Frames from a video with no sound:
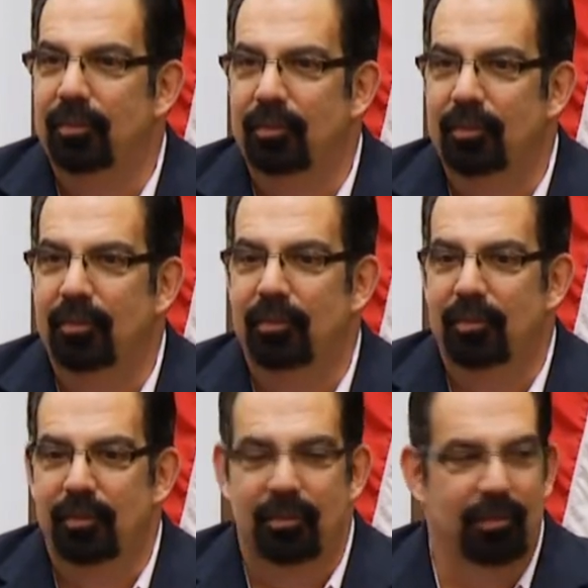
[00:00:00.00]

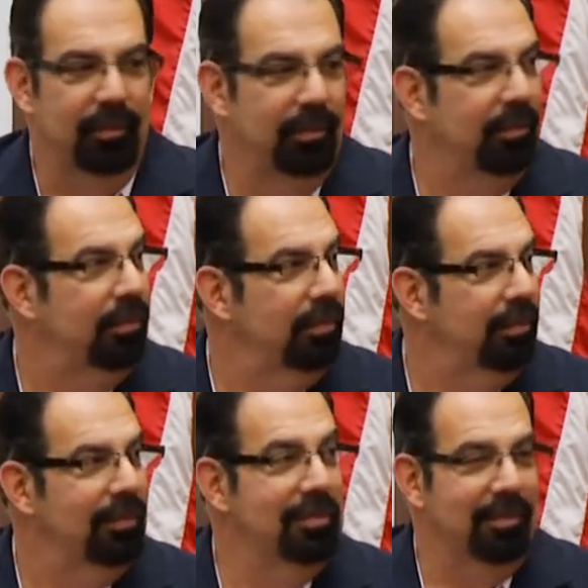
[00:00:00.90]

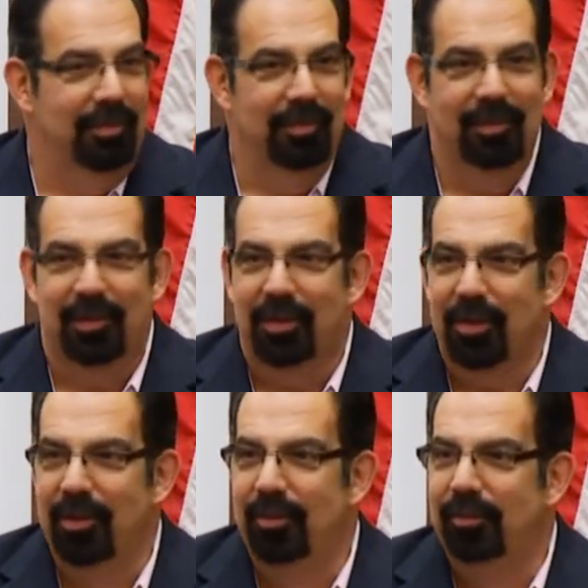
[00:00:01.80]

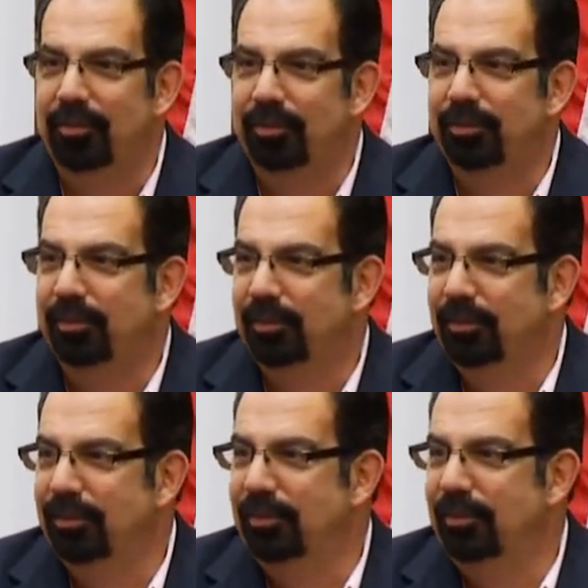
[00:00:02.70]

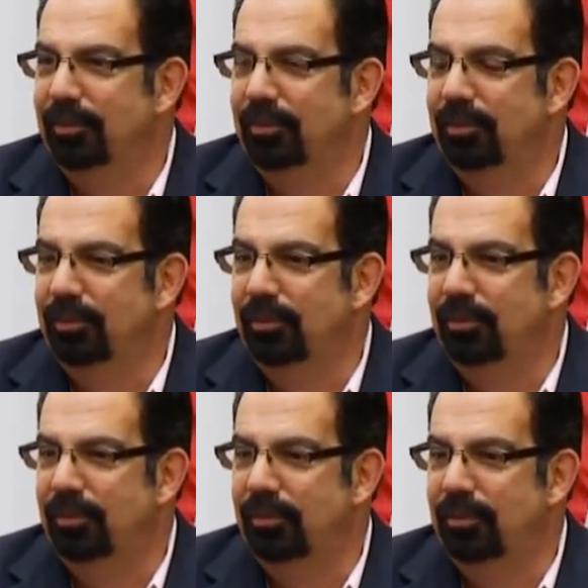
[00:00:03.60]

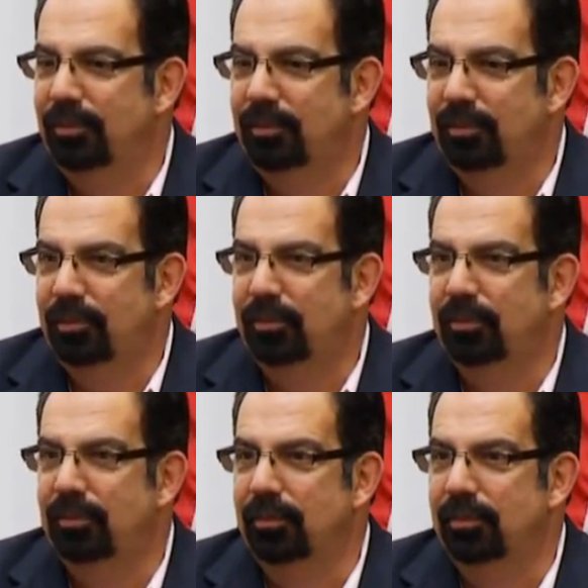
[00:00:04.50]

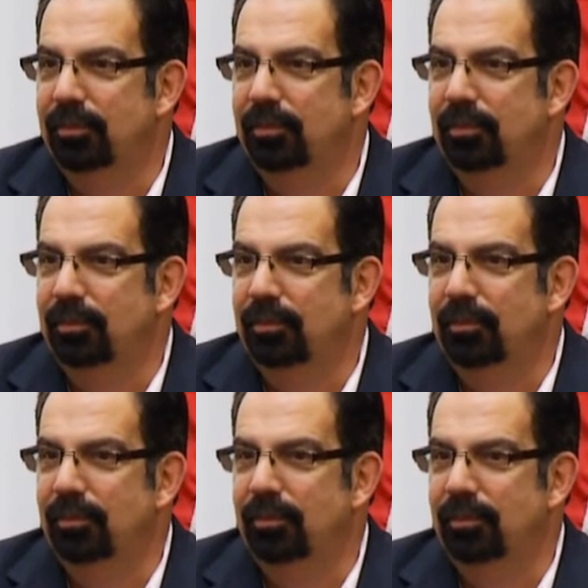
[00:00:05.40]

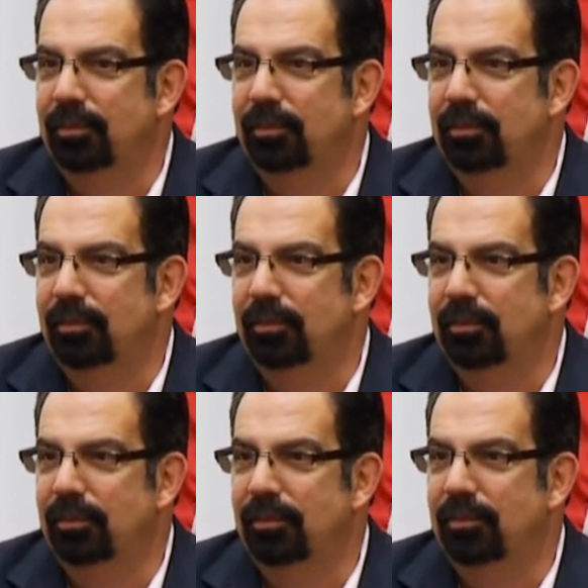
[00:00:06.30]

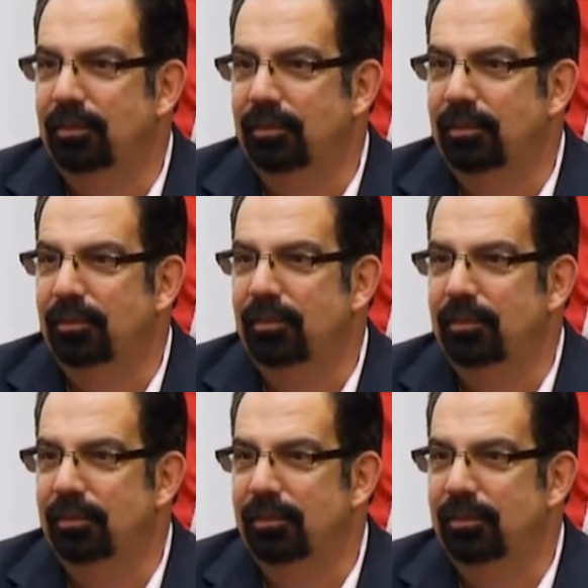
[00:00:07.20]
[no speech]